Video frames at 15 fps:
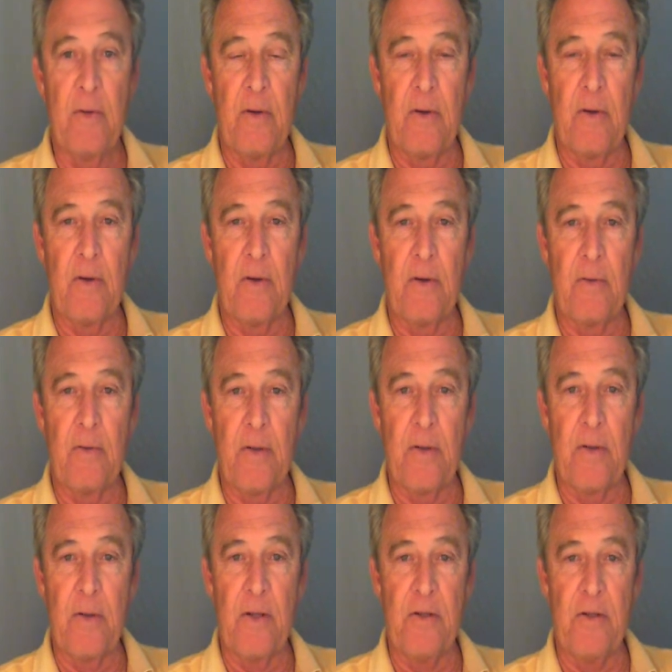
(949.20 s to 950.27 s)

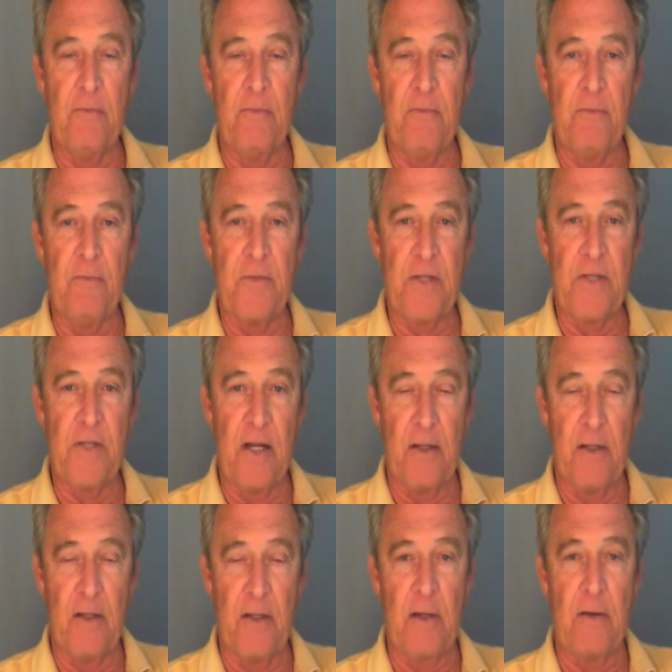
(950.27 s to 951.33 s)
that you've set
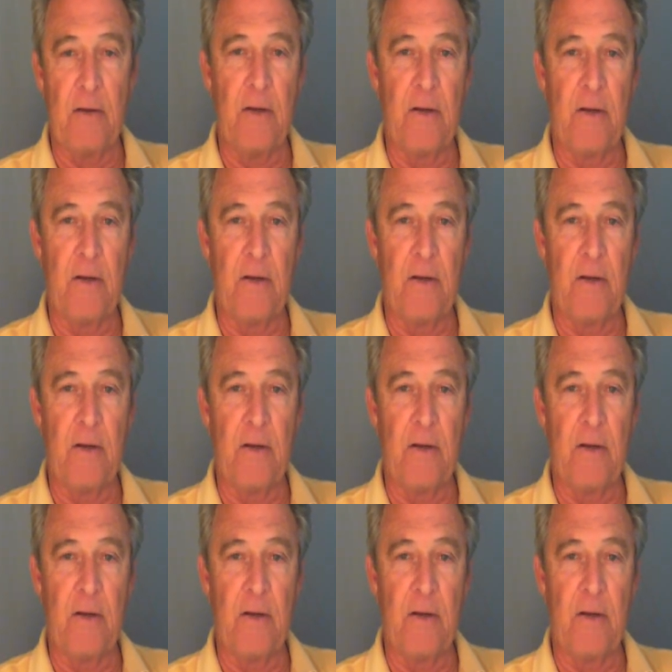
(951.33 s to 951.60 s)
in there,